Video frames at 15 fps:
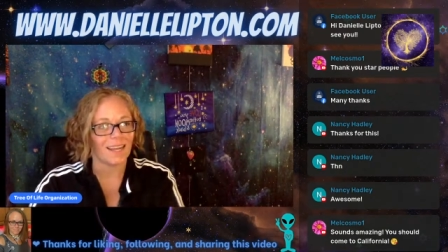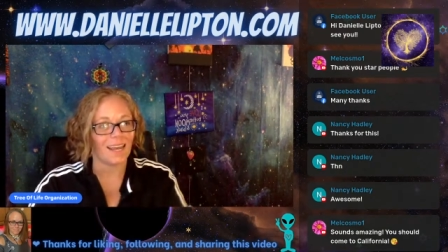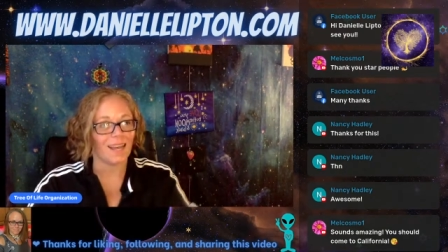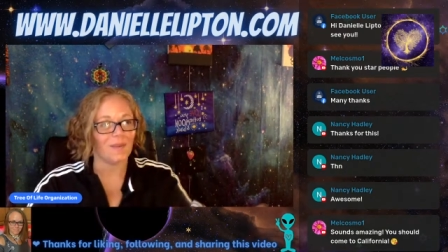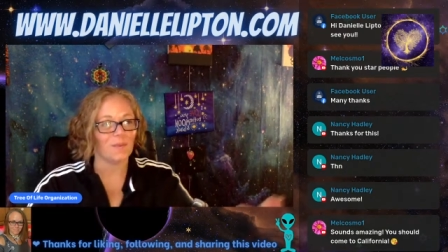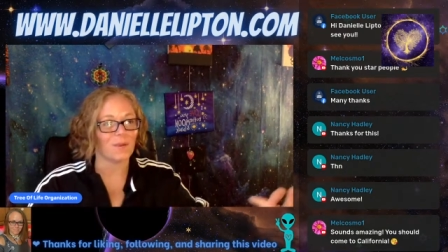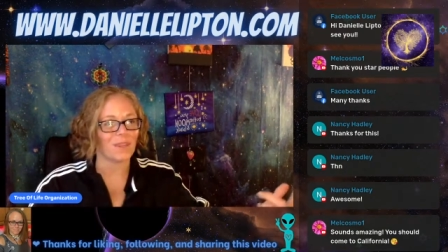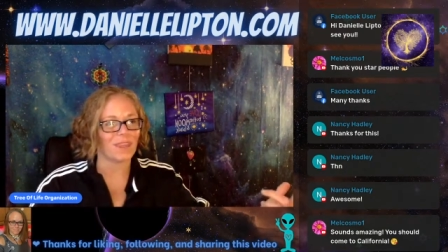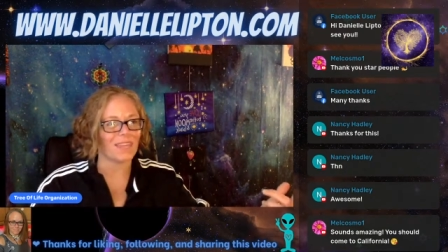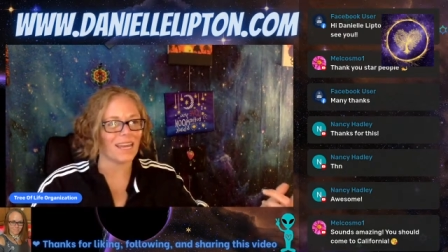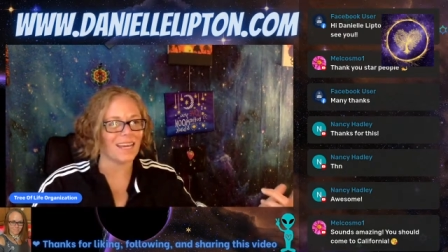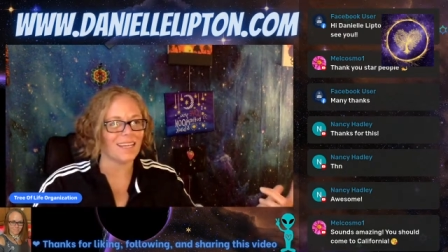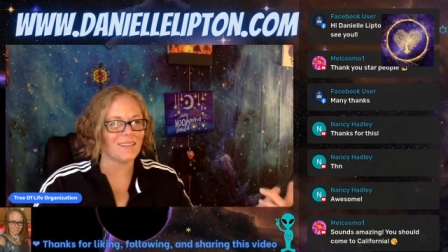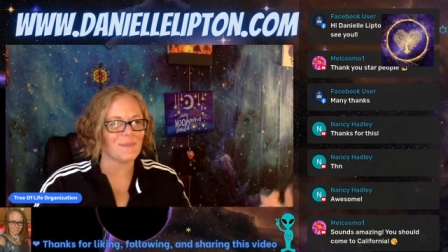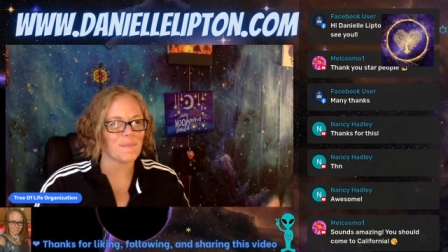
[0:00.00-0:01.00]
And with
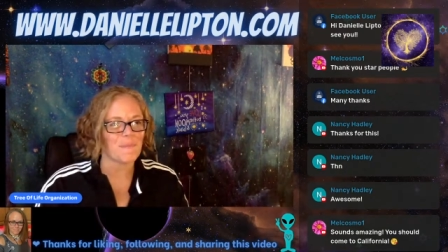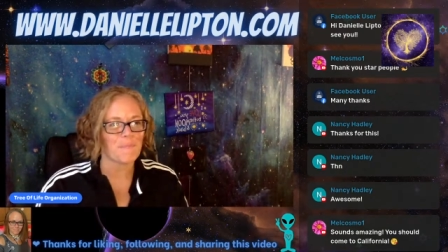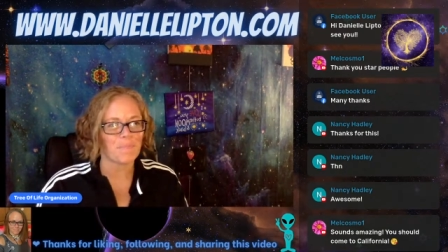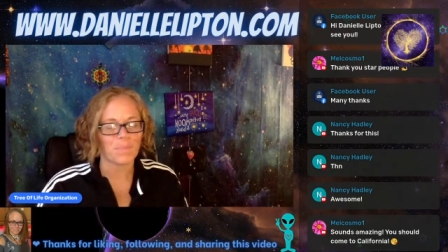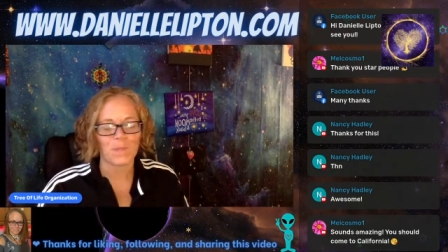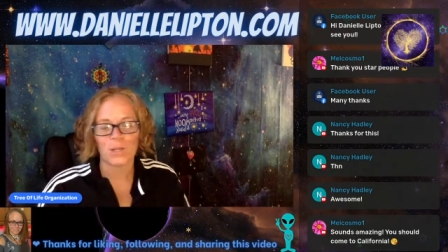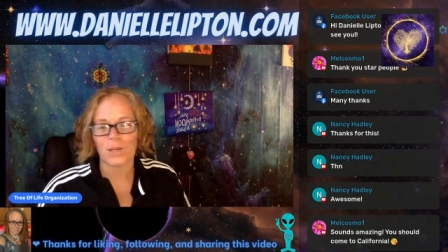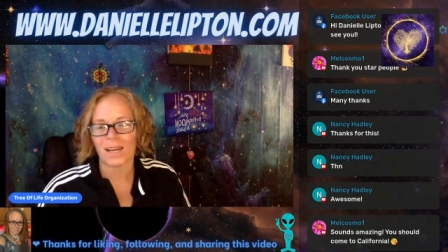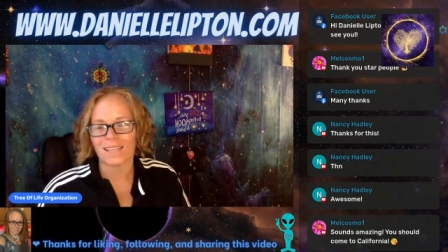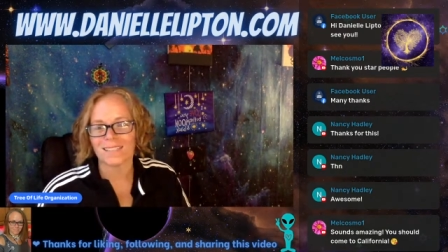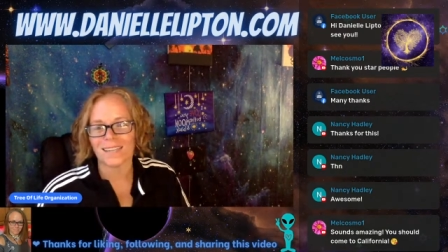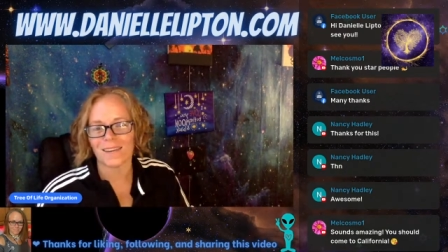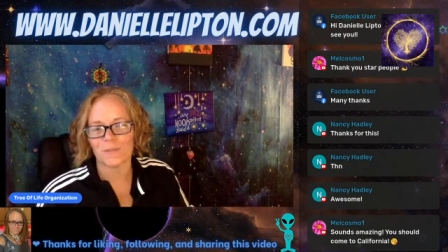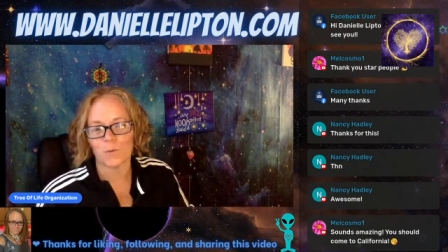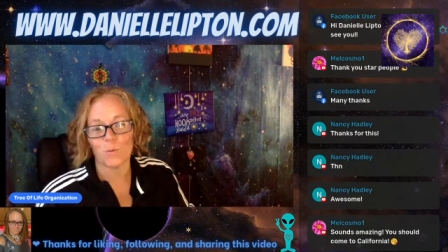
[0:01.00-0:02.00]
that, you guys
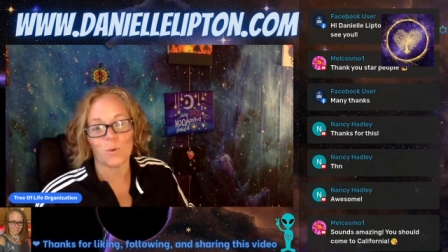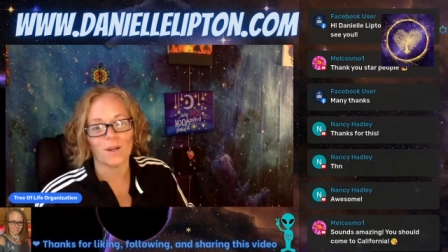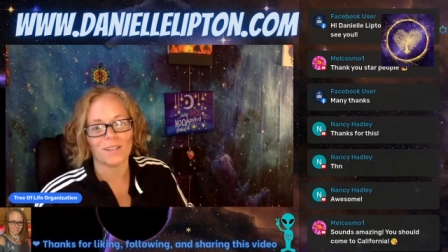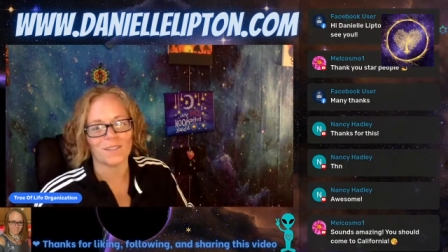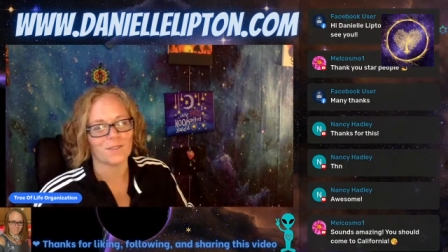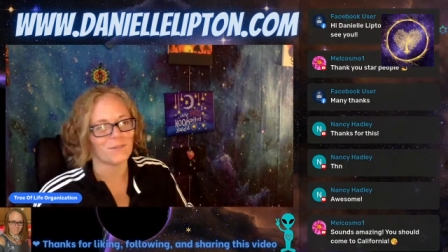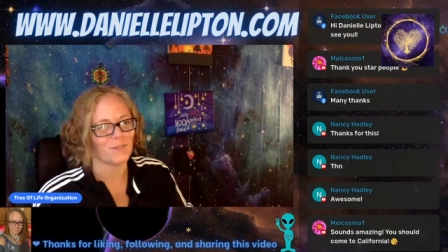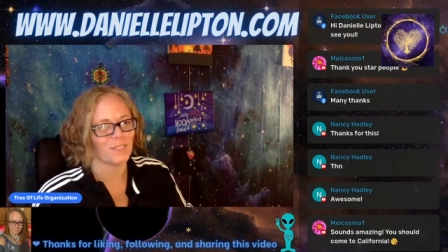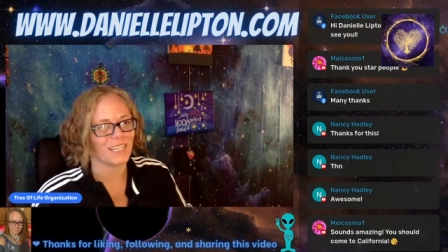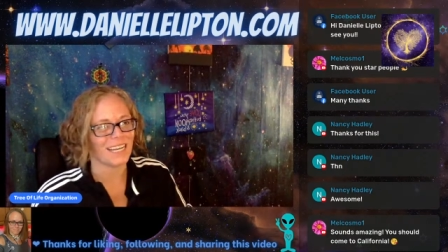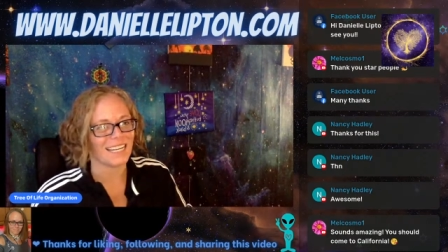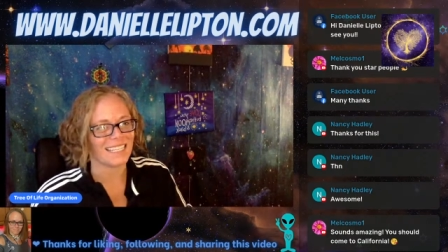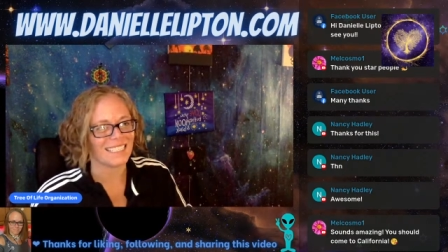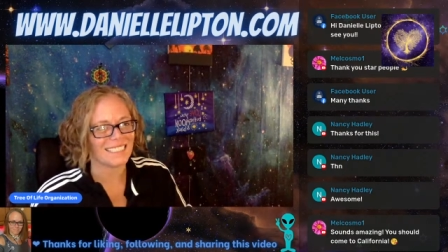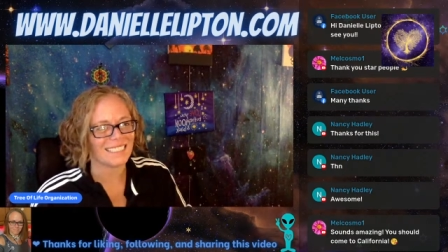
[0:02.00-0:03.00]
have a wonderful
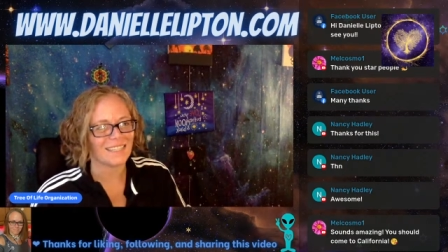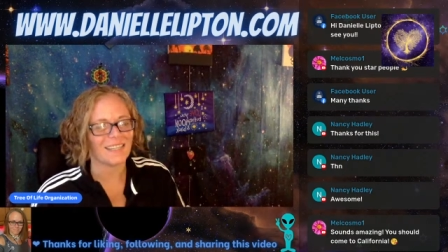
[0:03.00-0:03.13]
night.